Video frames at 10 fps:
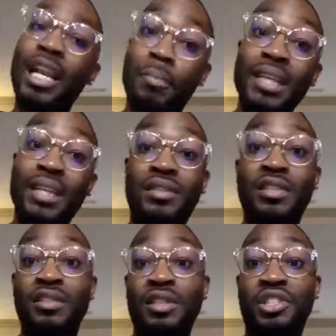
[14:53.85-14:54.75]
You got to make
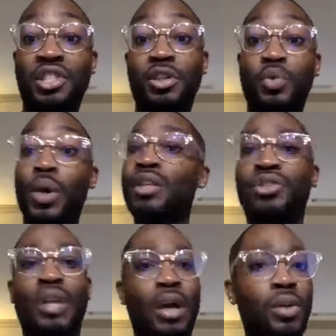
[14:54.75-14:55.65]
that decision this year as
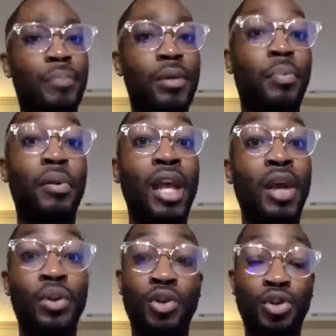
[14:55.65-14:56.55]
well, that you're not going to let people
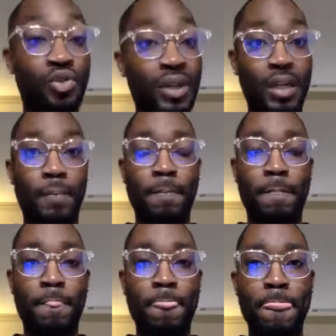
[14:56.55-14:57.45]
play with your
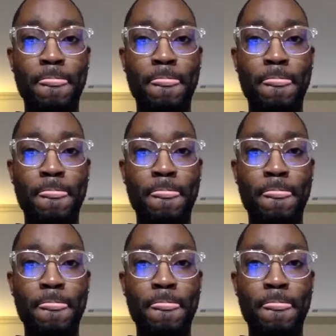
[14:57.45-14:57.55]
dream.